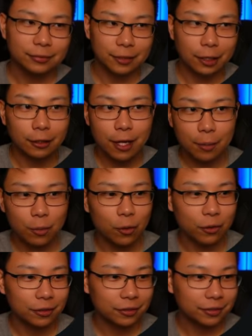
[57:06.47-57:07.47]
A lot
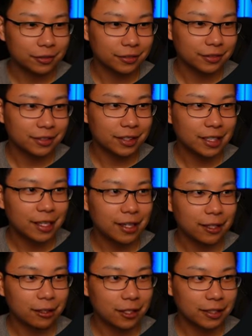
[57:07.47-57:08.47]
more.
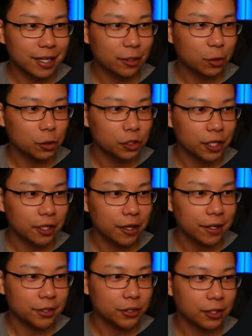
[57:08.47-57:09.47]
Lucked out. Who should I
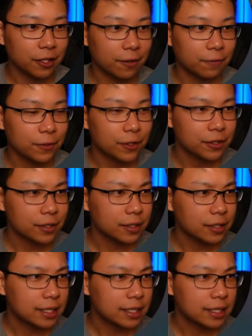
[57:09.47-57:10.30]
concentrate on first?